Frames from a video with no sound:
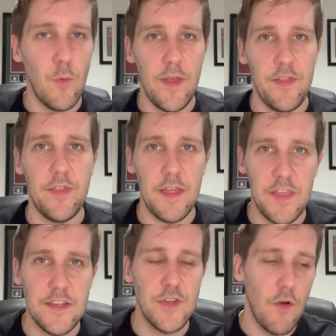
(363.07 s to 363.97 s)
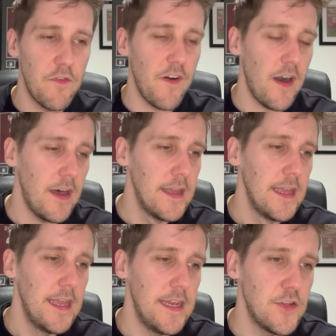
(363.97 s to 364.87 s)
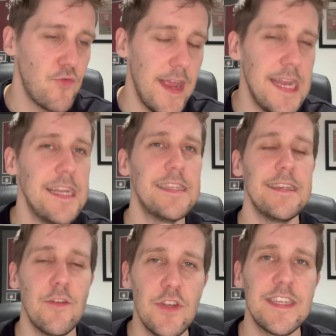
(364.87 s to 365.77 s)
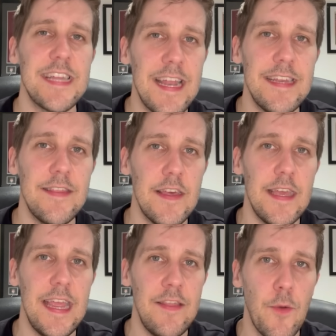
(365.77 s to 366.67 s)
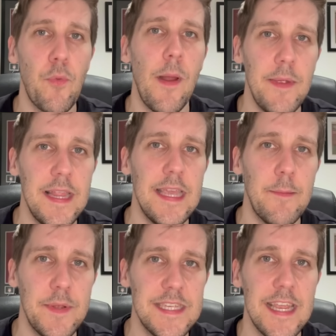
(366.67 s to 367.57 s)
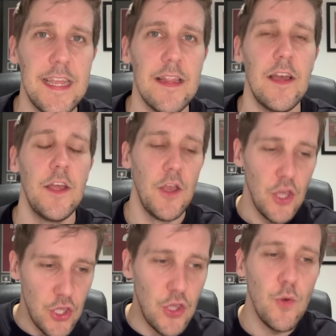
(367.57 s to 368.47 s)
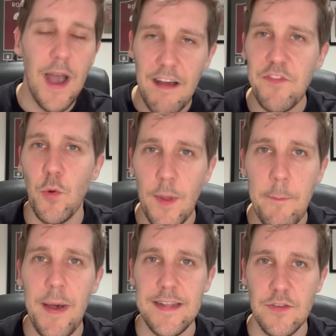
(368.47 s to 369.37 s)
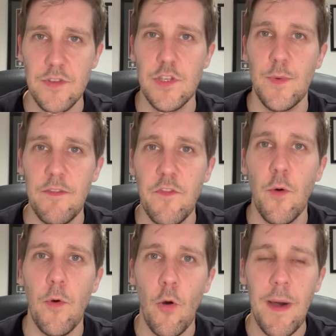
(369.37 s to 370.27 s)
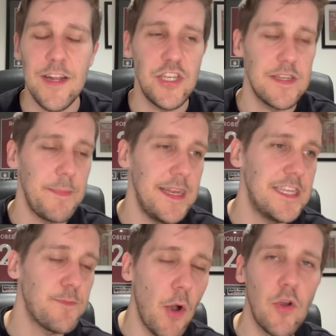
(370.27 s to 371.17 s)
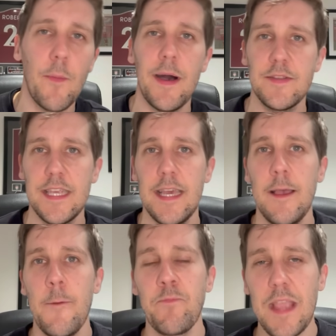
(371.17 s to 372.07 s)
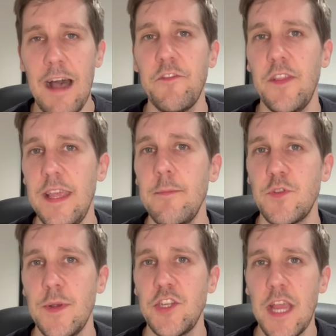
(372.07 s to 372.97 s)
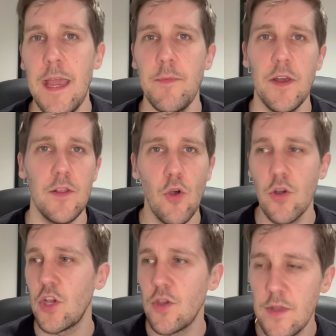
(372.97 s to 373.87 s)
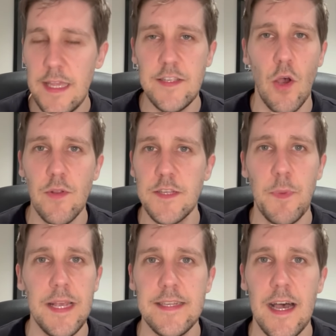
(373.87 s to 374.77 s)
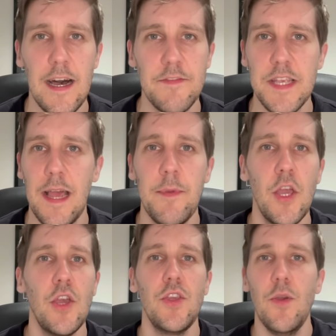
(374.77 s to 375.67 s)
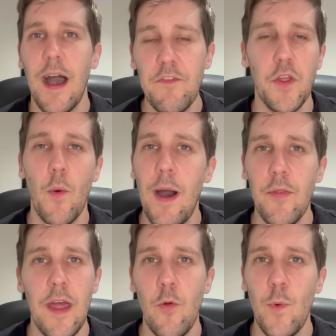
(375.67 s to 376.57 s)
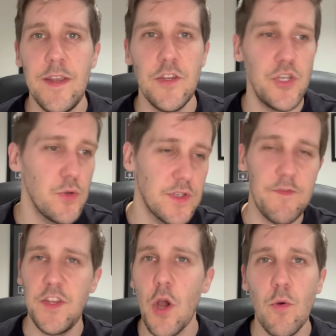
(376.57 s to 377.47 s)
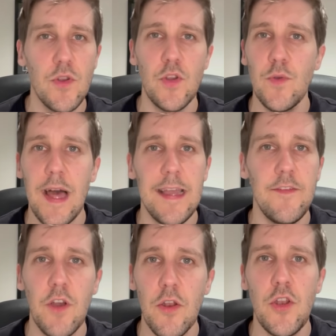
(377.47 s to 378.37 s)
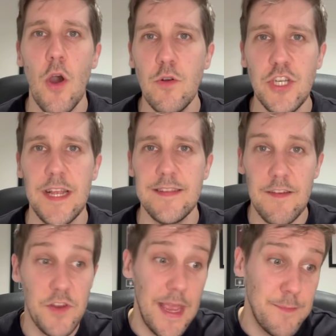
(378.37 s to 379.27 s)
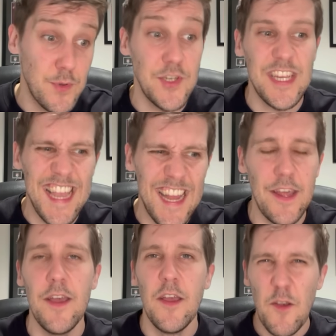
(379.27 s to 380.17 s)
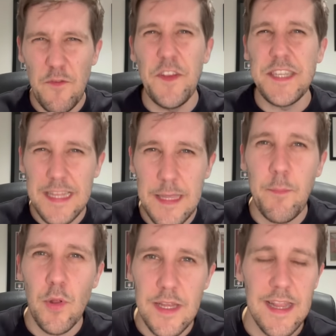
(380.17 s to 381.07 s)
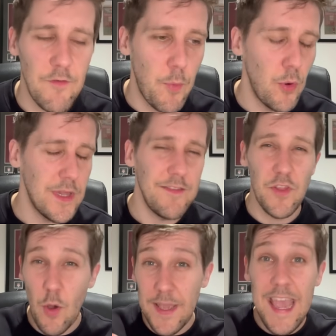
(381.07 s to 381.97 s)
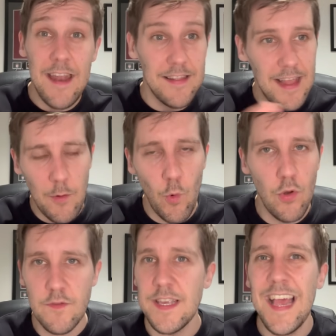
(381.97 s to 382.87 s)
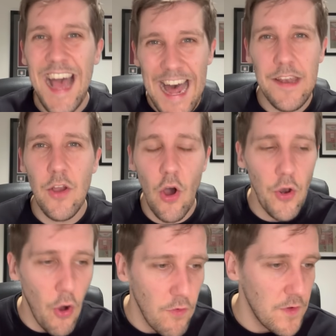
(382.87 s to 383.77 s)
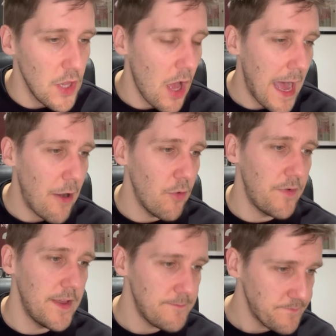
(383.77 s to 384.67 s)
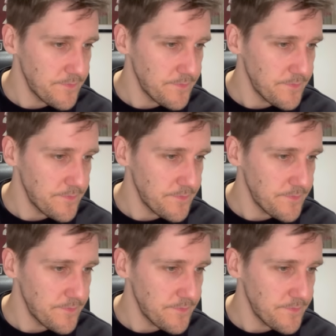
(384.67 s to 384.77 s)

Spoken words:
with, I think, so far in his reign is his understanding that in the Premier League in particular, you have to win battles to win football matches. I mean, he spoke about it after the Ipswich game that, look, he told his players at halftime, you have to go out there and win your duels. If you don't do that, you've got no chance. After Ipswich had kind of physically bullied Liverpool, even though, again, like Wolves, hadn't got an awful lot out of it.